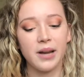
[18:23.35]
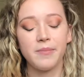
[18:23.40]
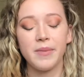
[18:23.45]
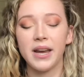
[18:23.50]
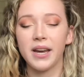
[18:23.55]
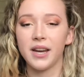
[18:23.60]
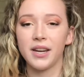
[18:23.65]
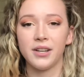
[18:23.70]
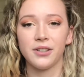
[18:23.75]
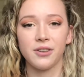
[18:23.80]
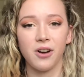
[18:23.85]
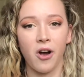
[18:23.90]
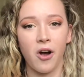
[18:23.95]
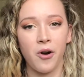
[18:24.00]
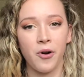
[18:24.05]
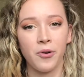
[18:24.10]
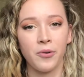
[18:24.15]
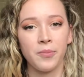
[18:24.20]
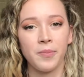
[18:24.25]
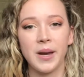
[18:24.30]
make it your
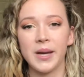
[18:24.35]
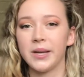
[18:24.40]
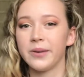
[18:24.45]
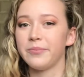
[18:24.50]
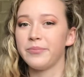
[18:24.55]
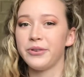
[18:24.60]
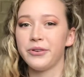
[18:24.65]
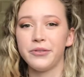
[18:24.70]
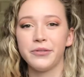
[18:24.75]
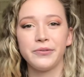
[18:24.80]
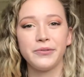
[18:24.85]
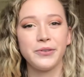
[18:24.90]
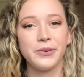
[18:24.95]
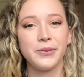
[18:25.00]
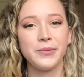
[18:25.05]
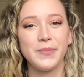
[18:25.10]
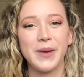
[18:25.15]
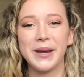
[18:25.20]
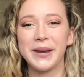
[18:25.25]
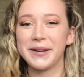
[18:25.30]
own, make it
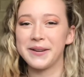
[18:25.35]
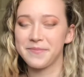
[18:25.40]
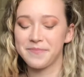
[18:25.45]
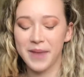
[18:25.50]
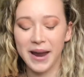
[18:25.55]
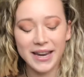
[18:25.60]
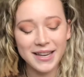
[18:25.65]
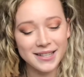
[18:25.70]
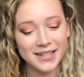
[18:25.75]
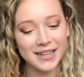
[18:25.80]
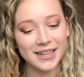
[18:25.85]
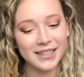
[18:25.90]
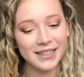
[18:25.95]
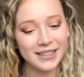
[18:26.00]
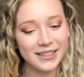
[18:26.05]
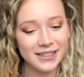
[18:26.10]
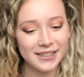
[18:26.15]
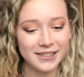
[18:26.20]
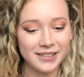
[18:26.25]
beautiful, make it amazing.